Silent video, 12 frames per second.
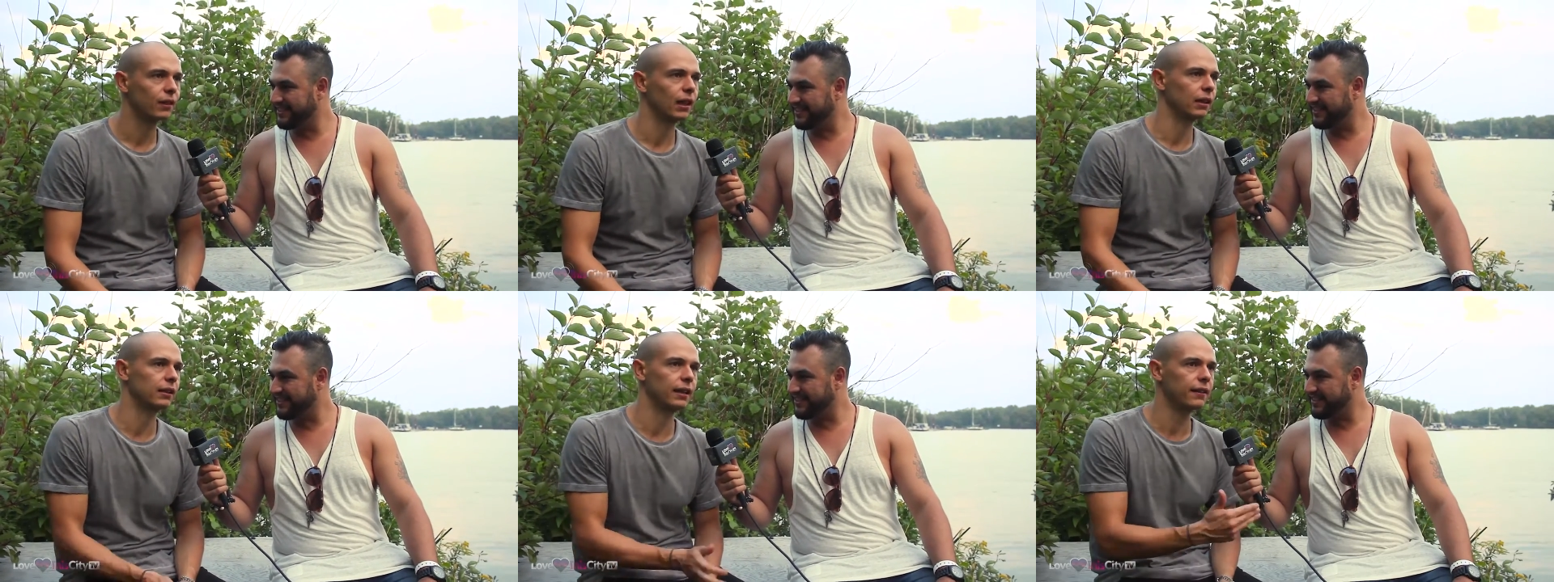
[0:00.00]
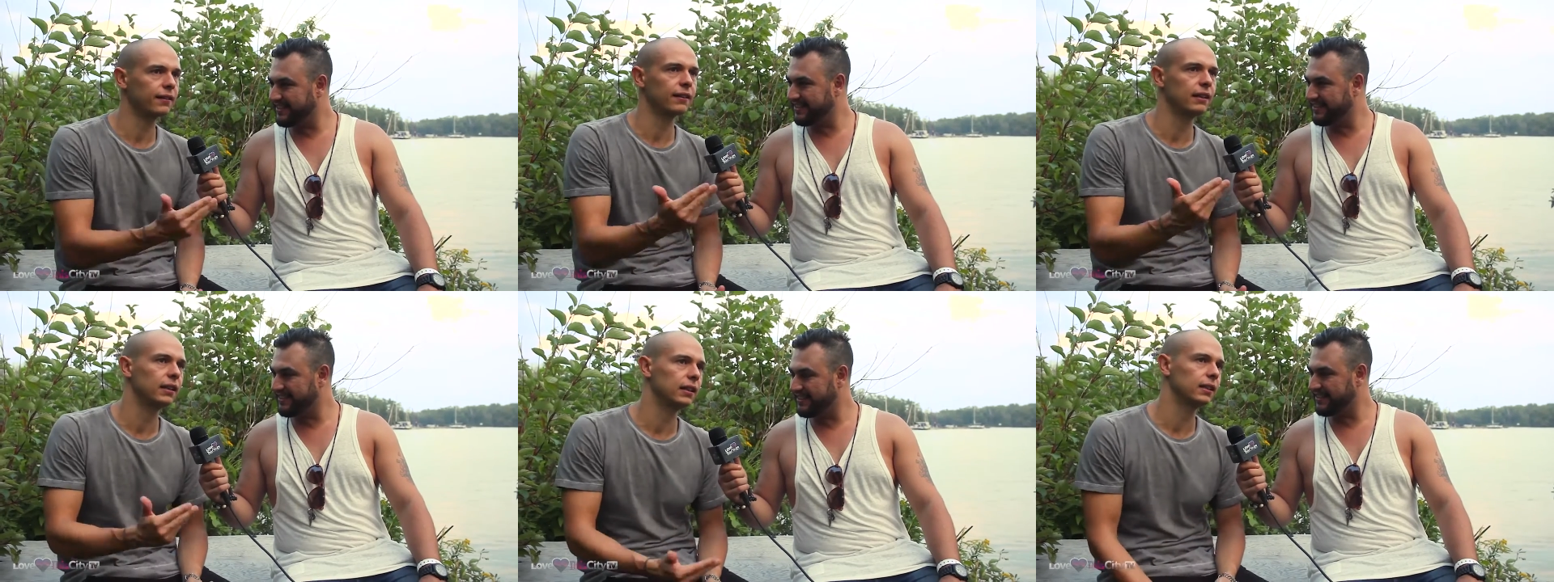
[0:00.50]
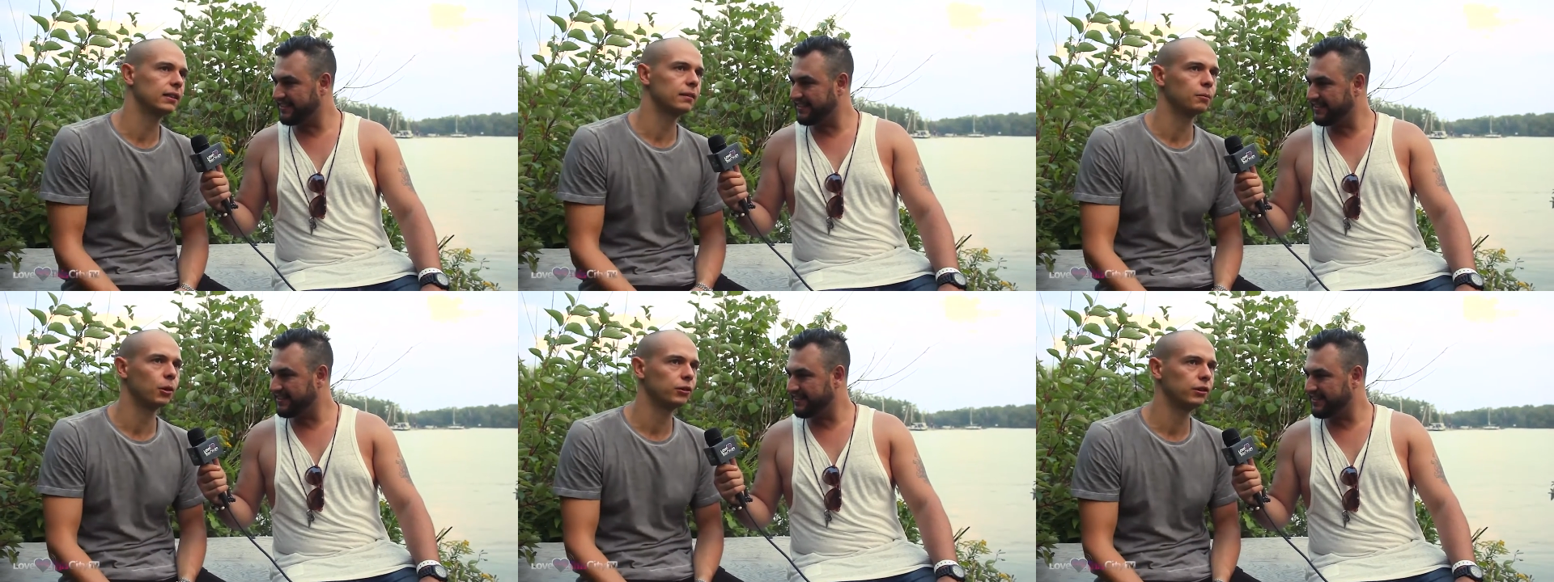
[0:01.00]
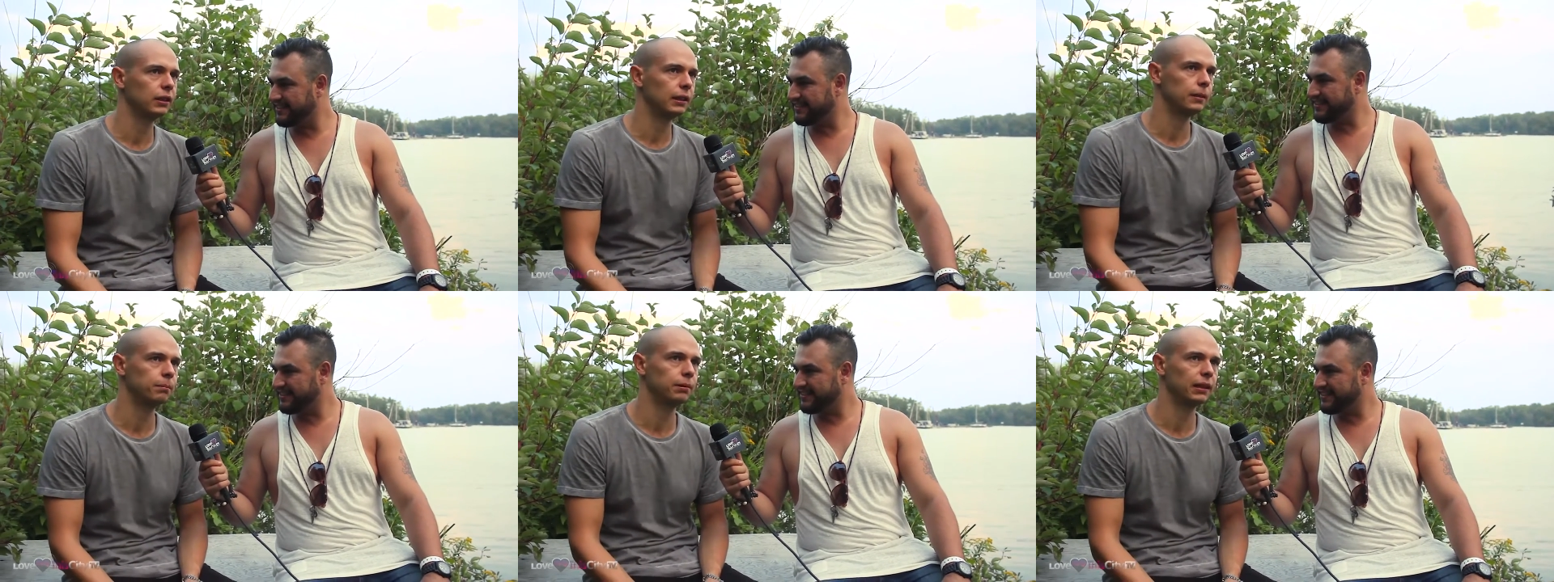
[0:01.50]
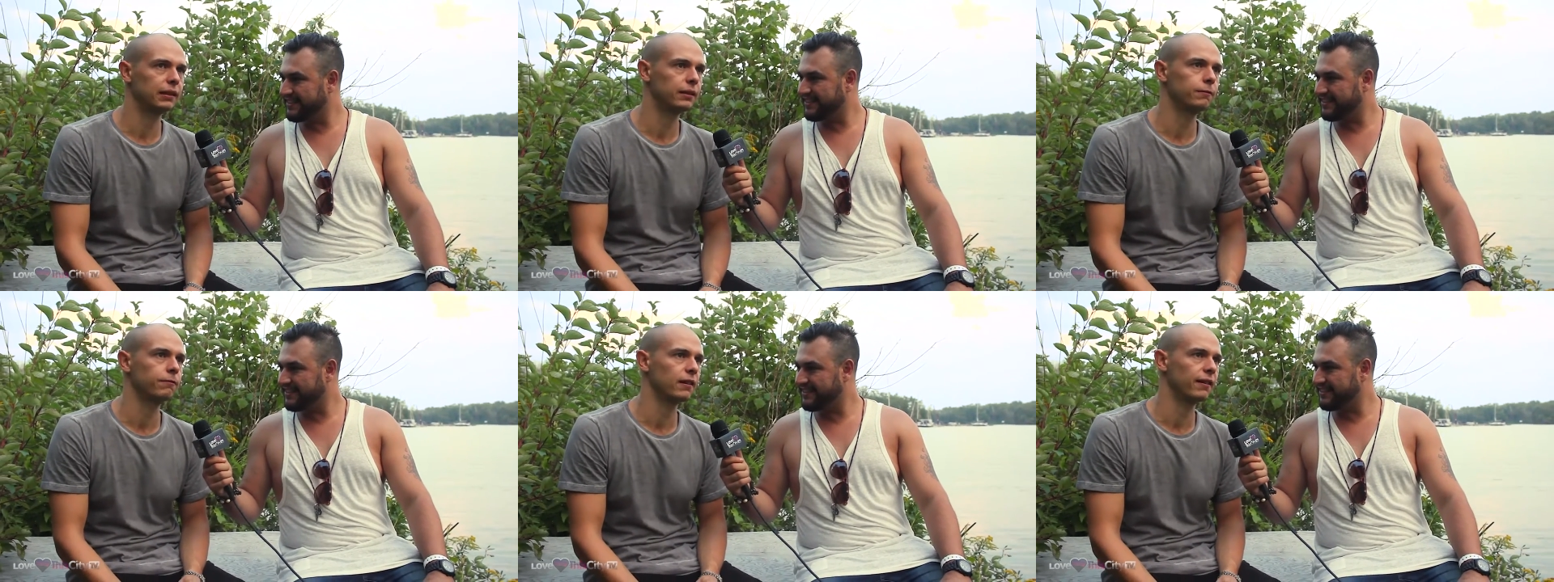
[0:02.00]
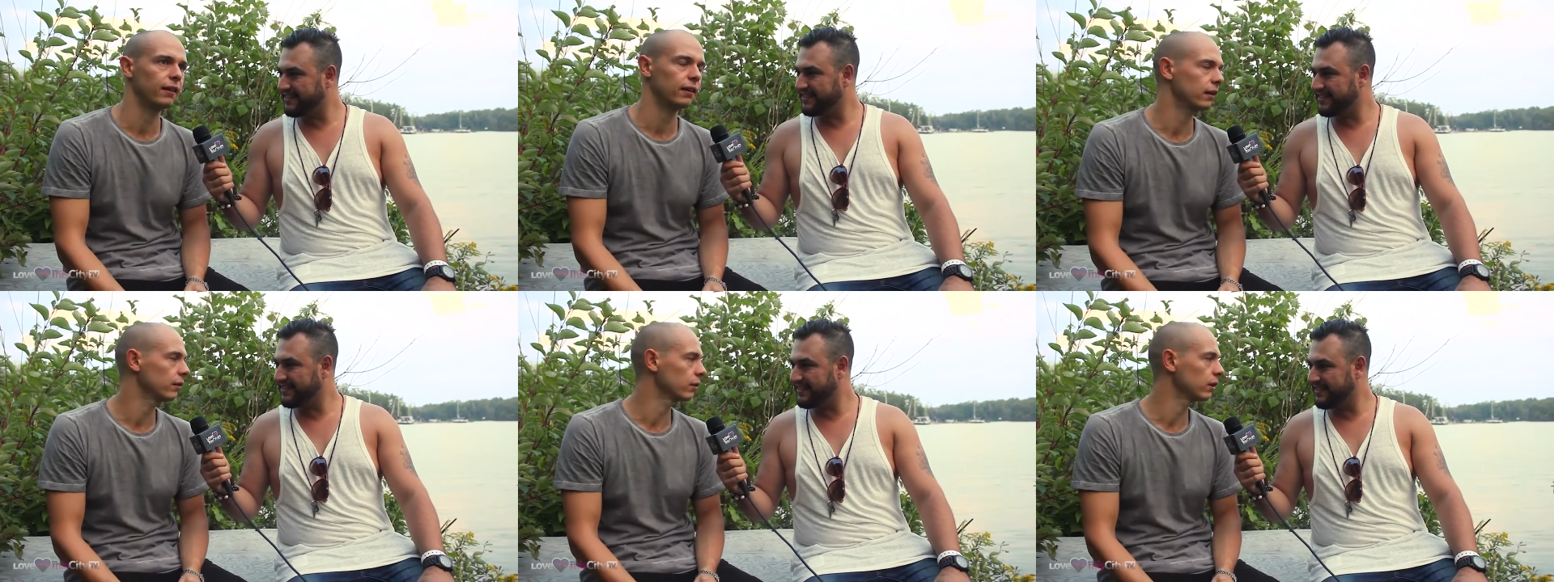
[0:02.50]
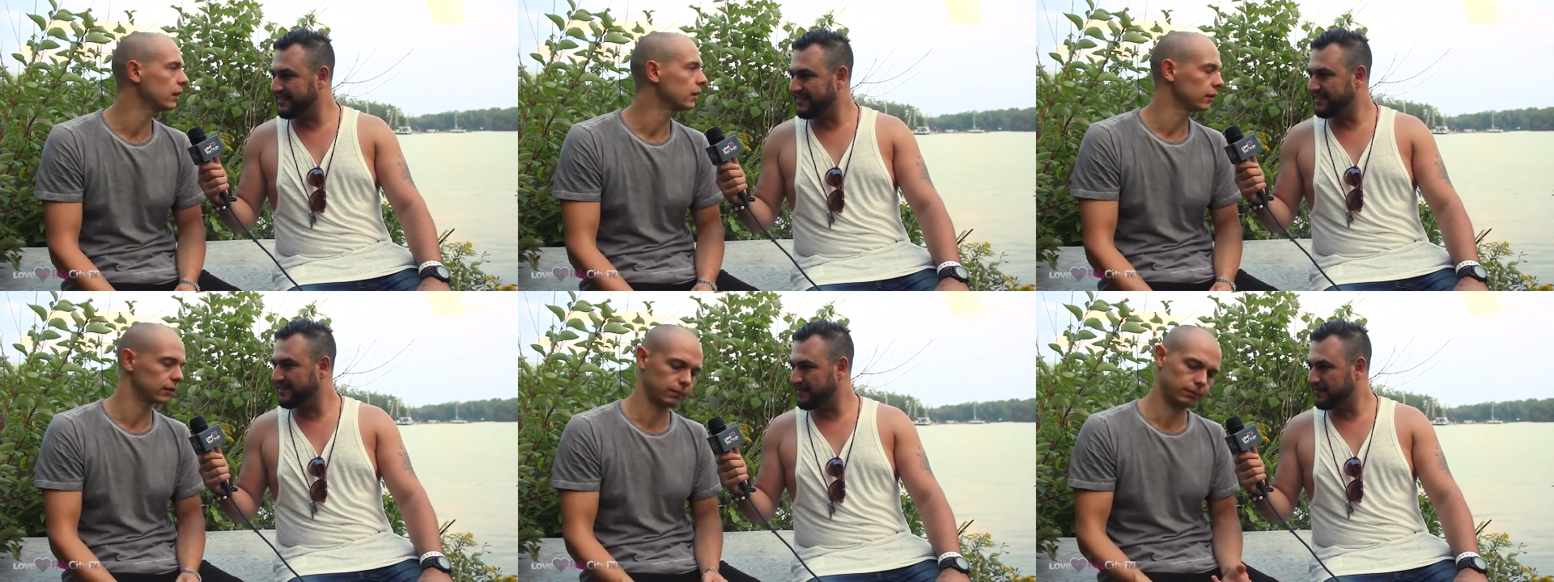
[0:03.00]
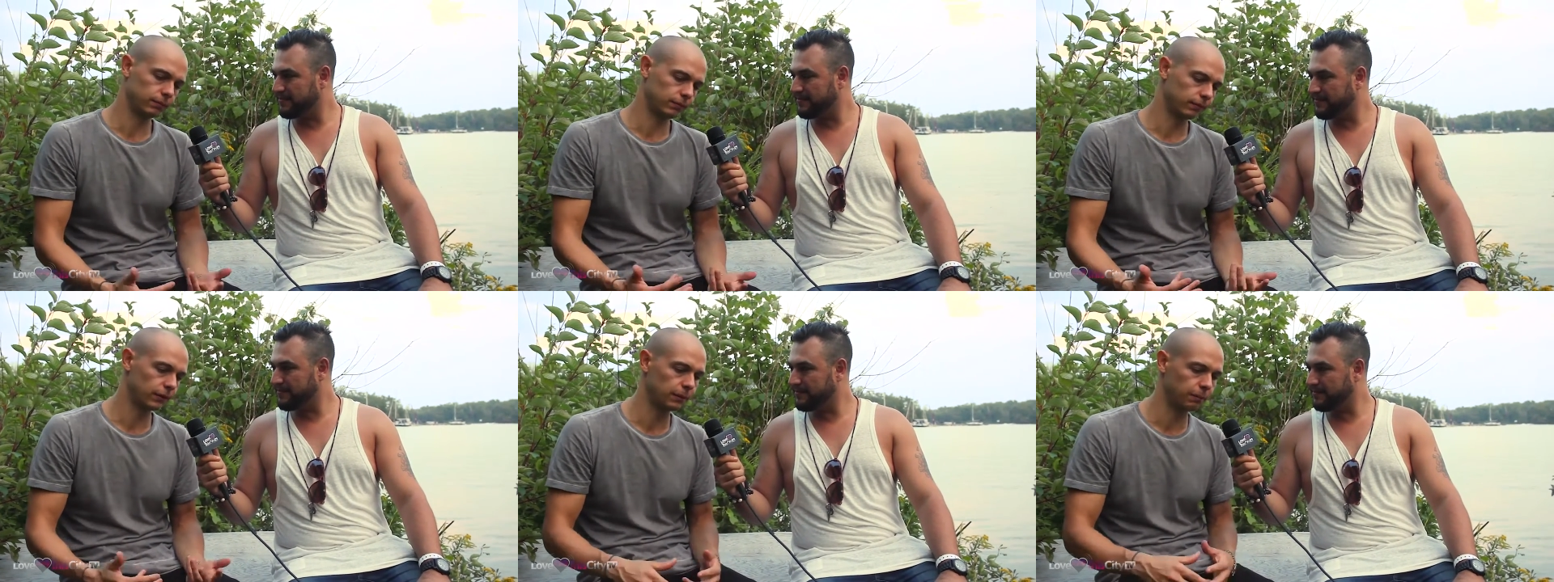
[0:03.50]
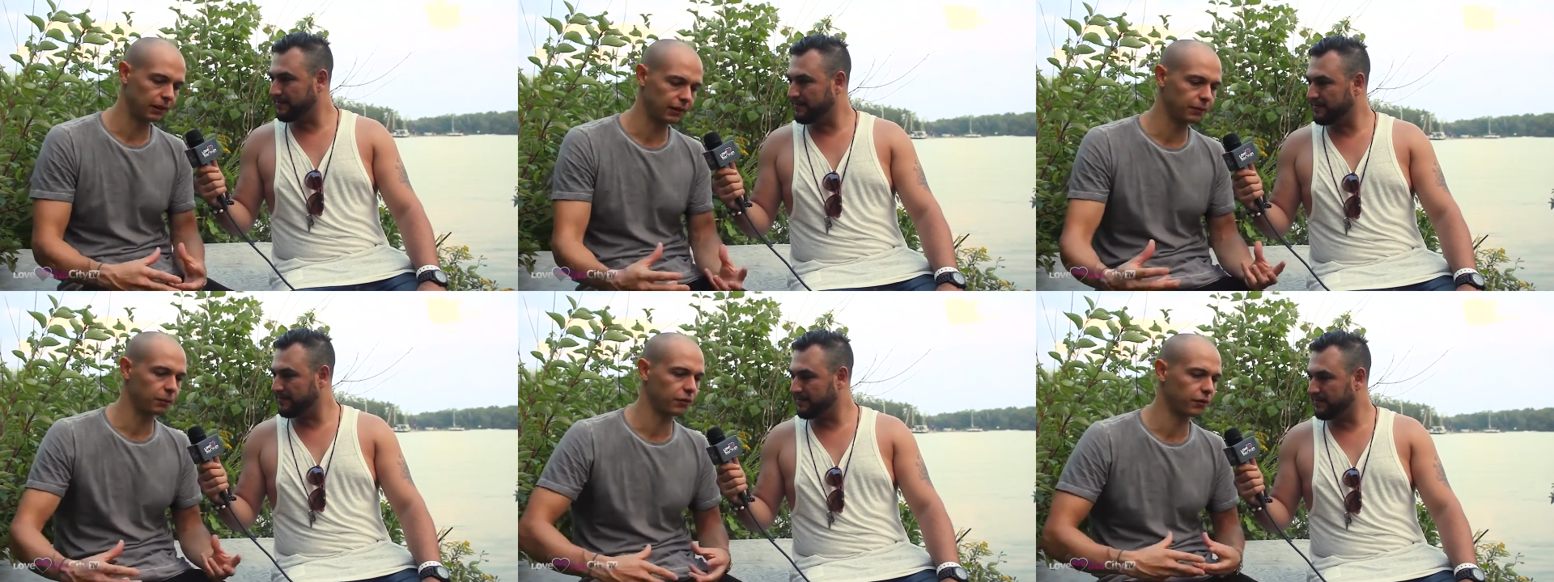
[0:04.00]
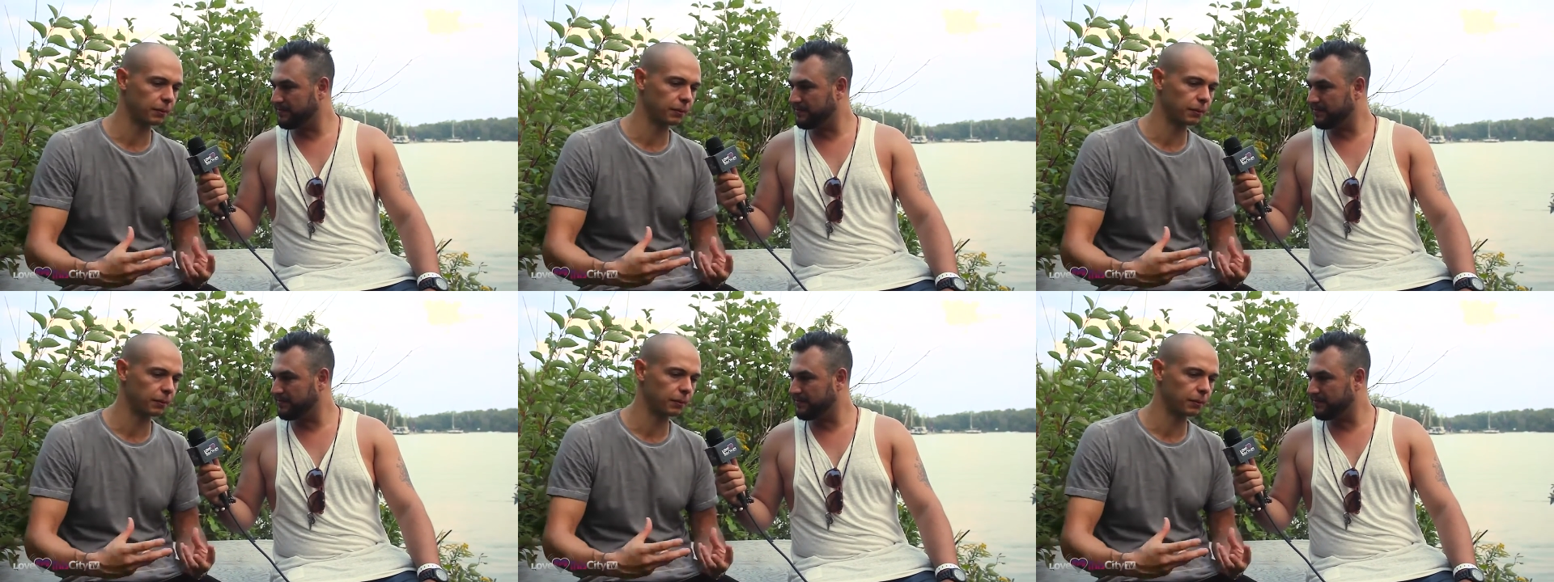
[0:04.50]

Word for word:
Speaker 1: Like yesterday in Montreal, I played different set than today. The place was